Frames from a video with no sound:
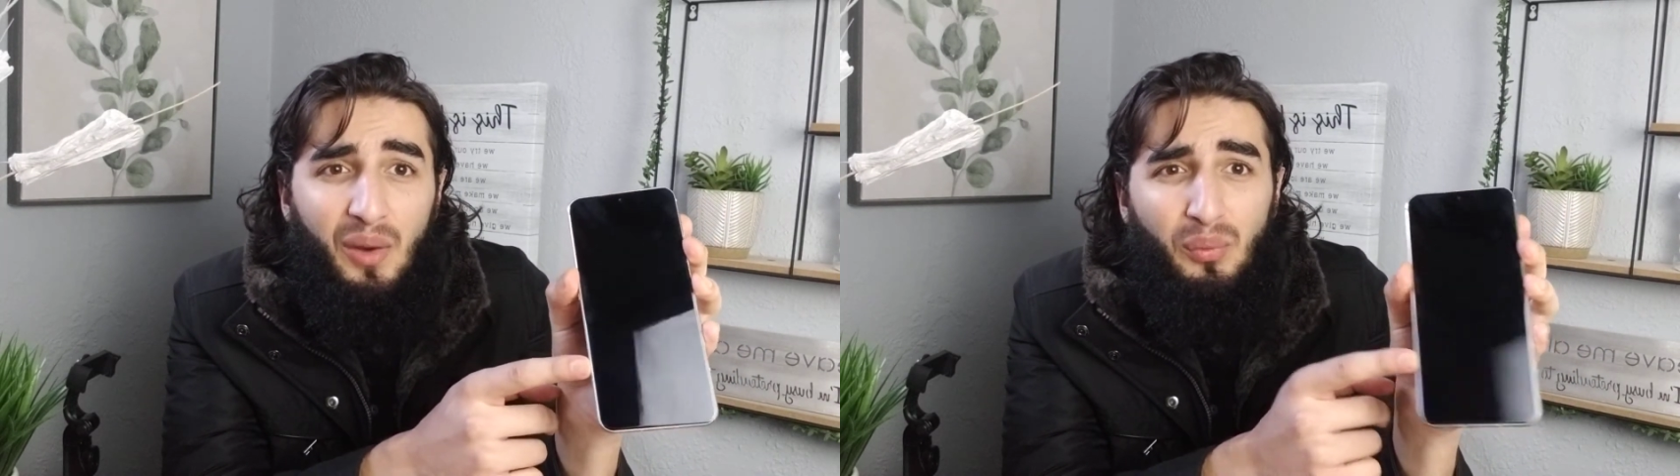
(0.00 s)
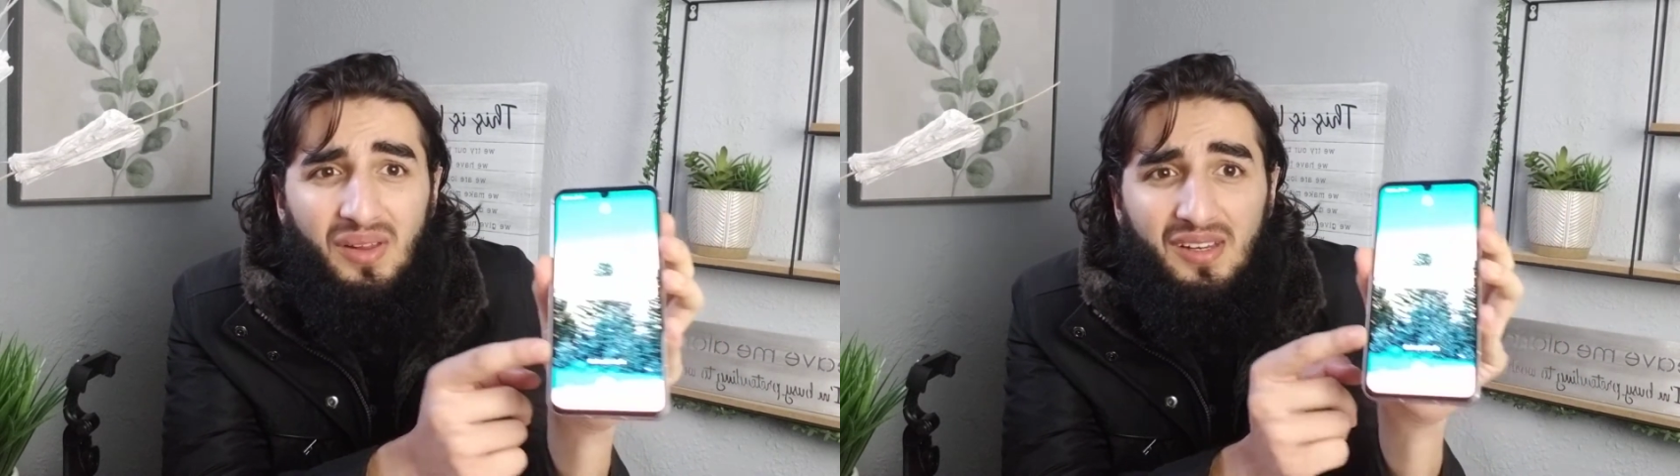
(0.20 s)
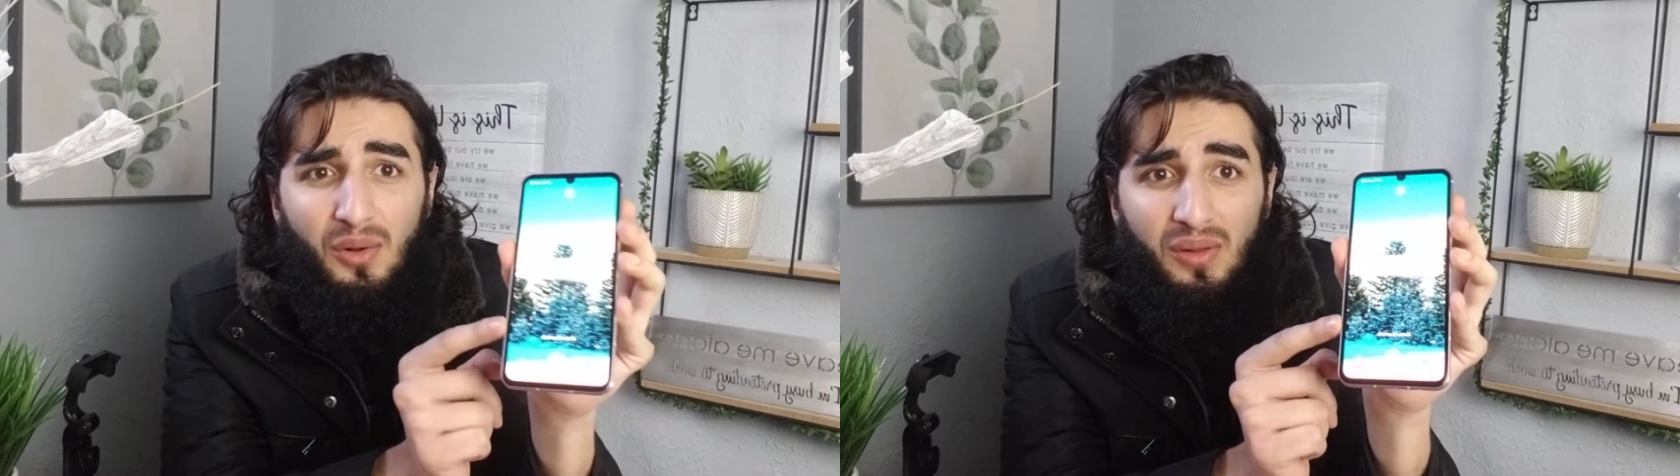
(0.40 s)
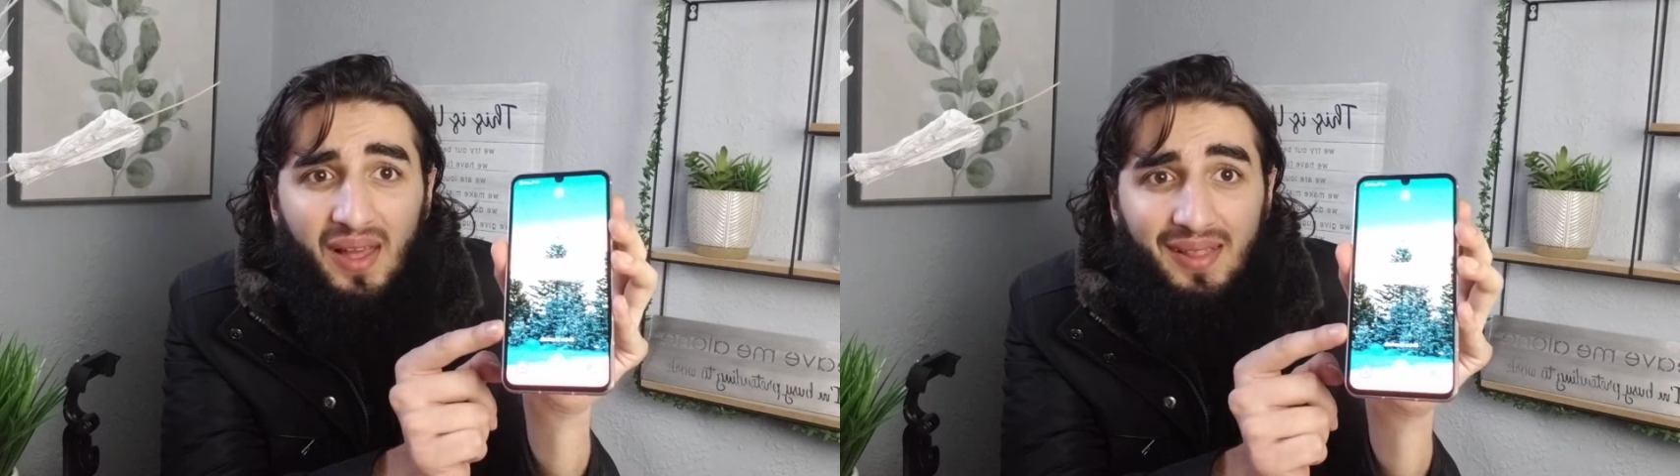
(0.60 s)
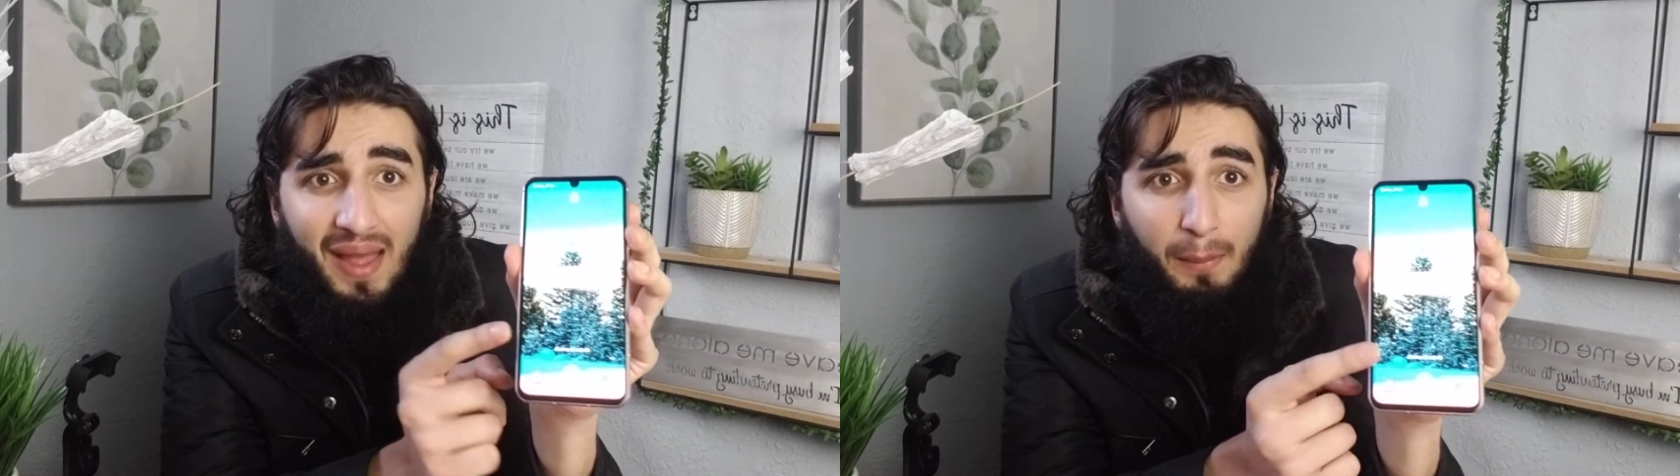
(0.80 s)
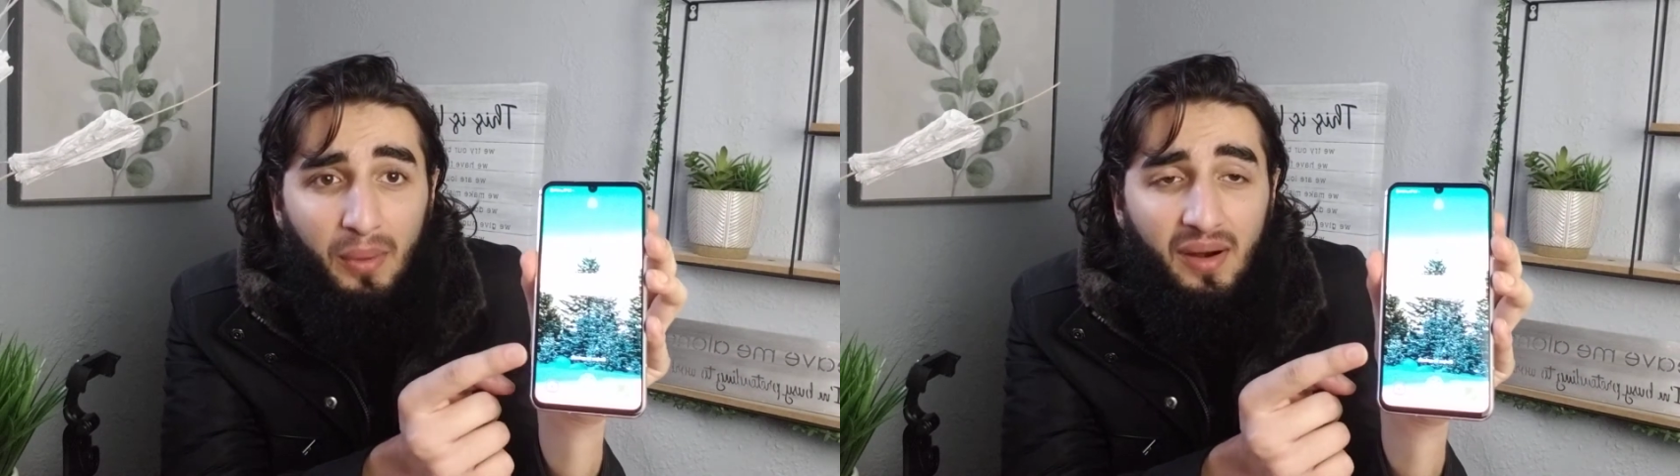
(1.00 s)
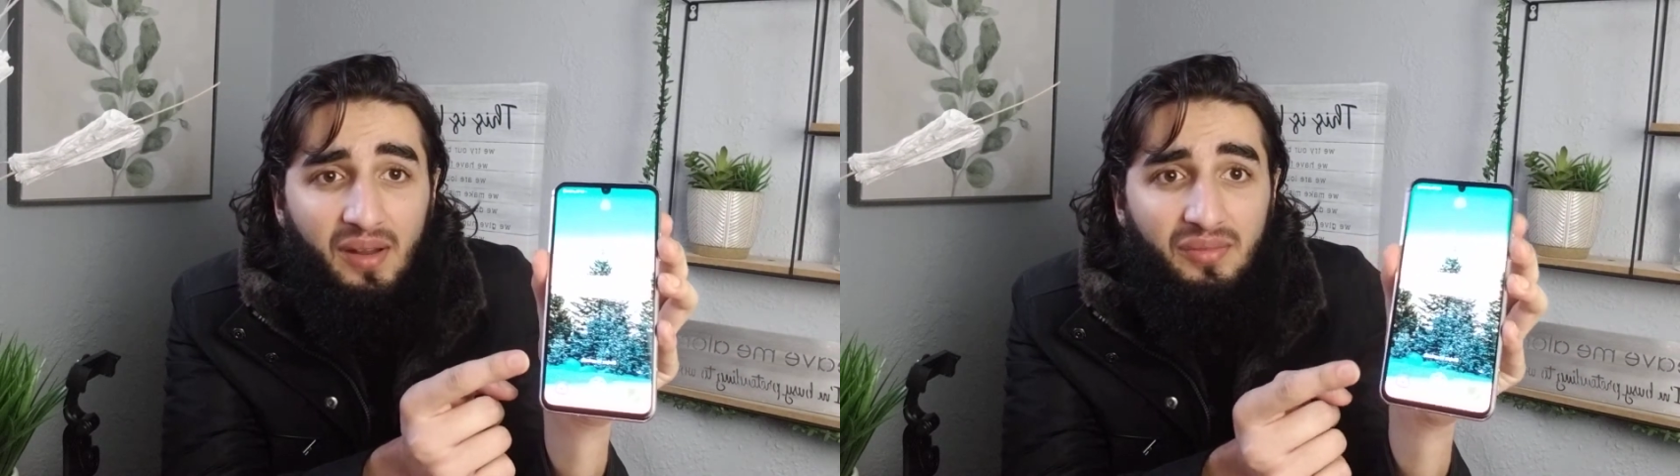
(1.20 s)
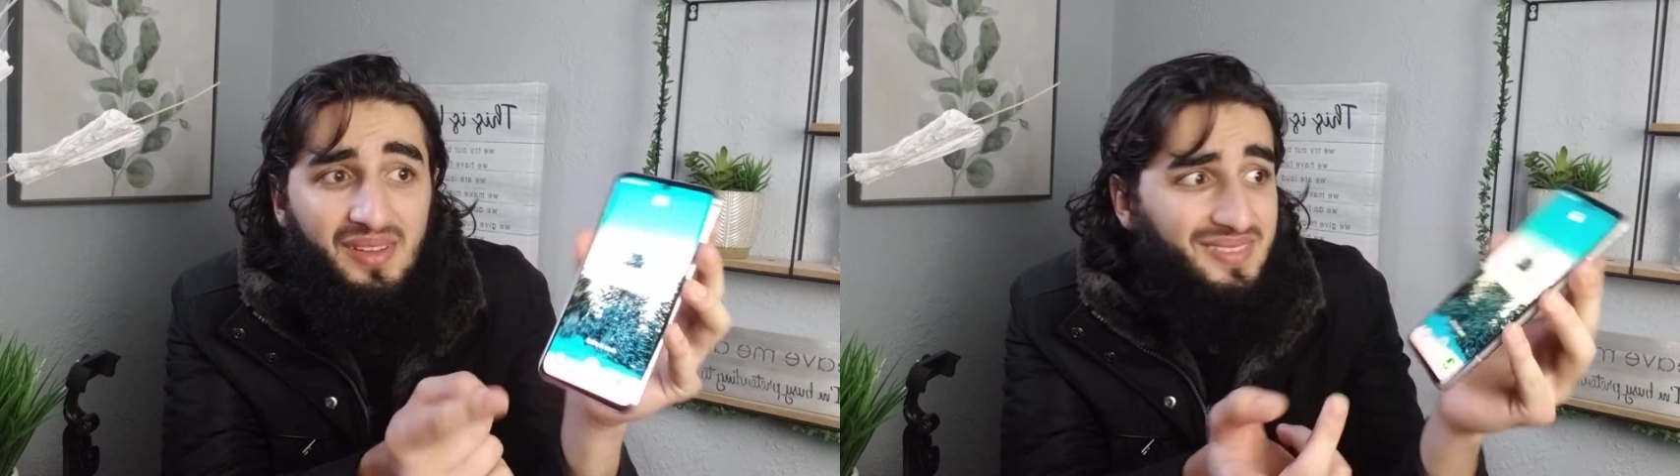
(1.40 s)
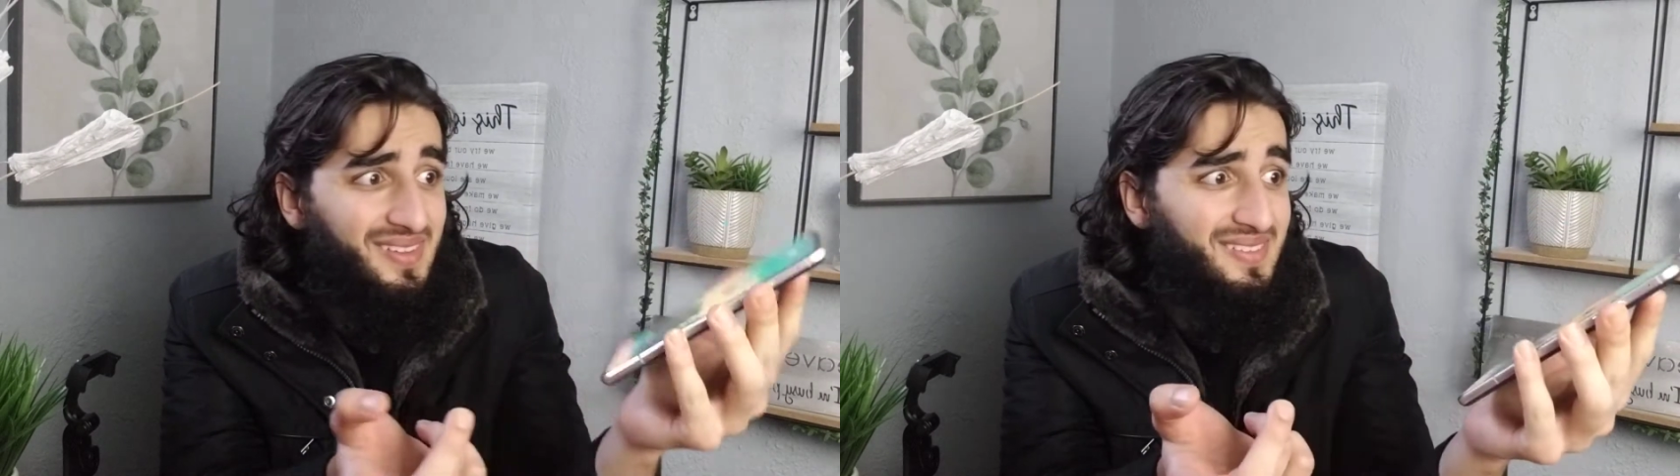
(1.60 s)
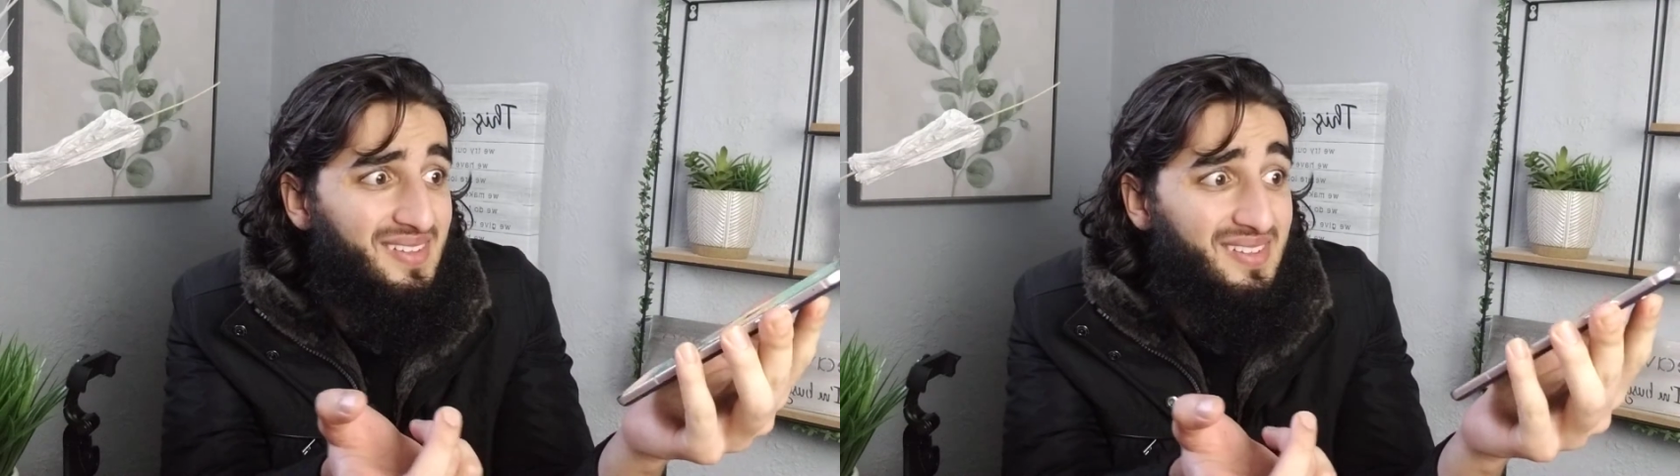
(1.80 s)
I really don't like that part of it
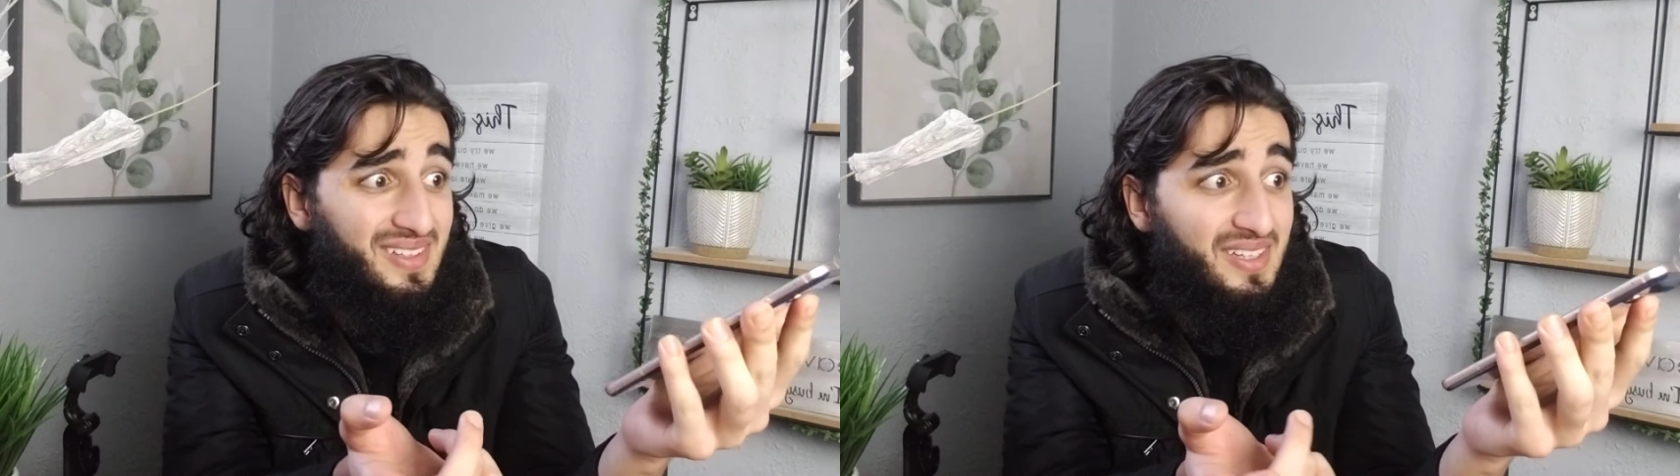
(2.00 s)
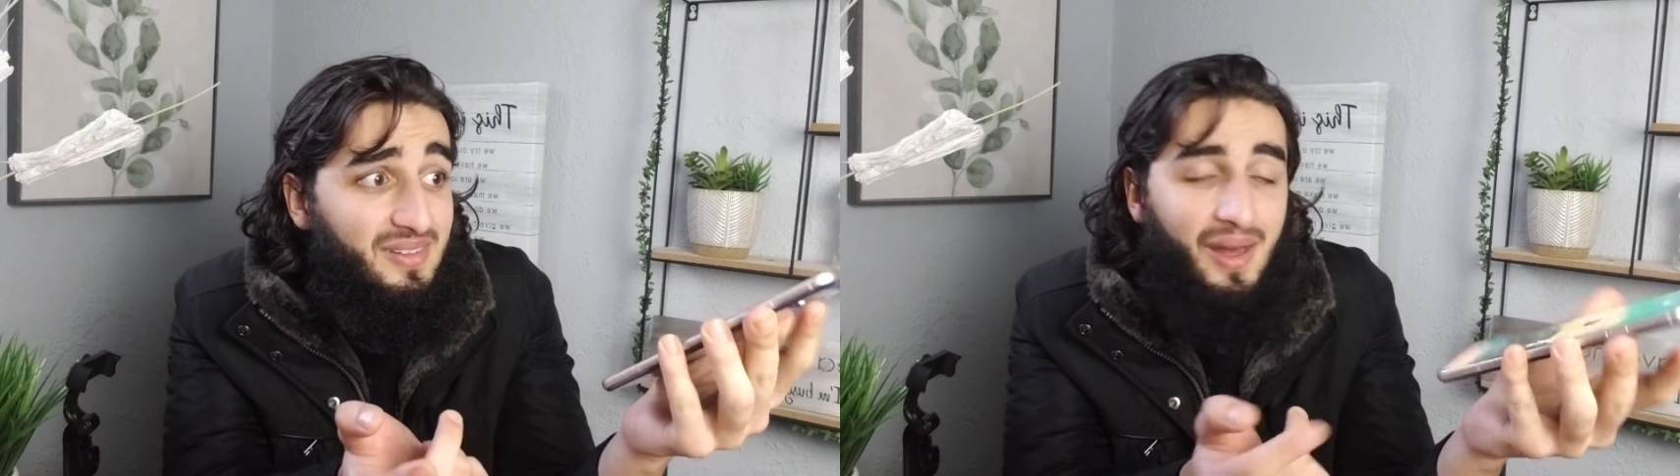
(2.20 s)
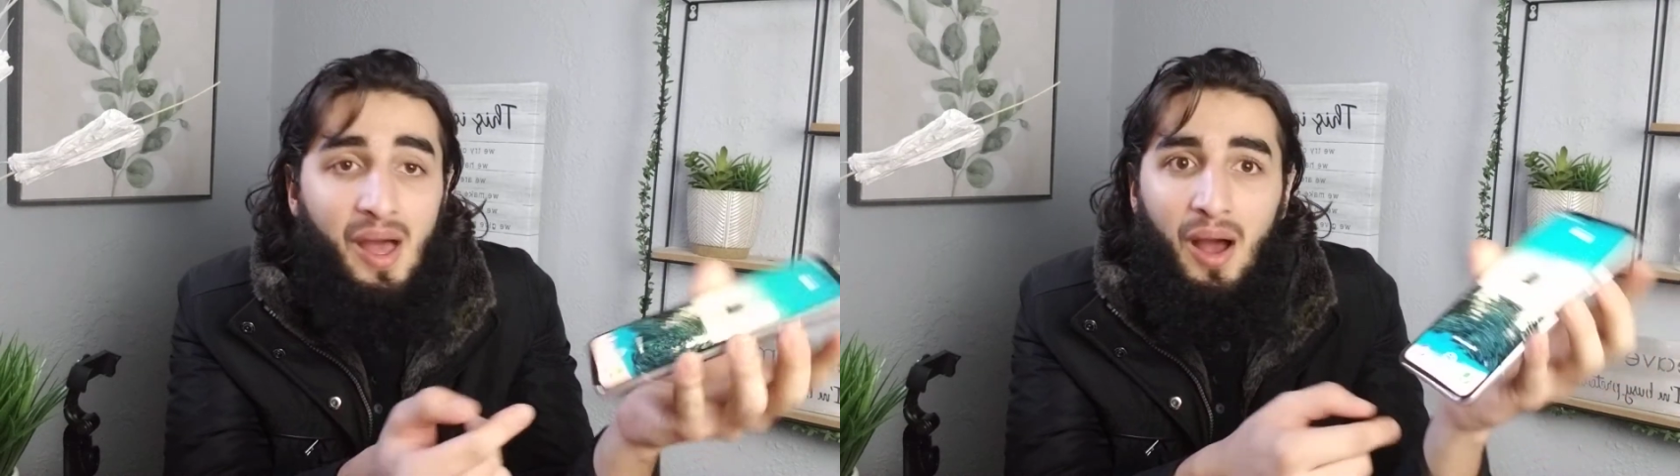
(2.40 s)
since this is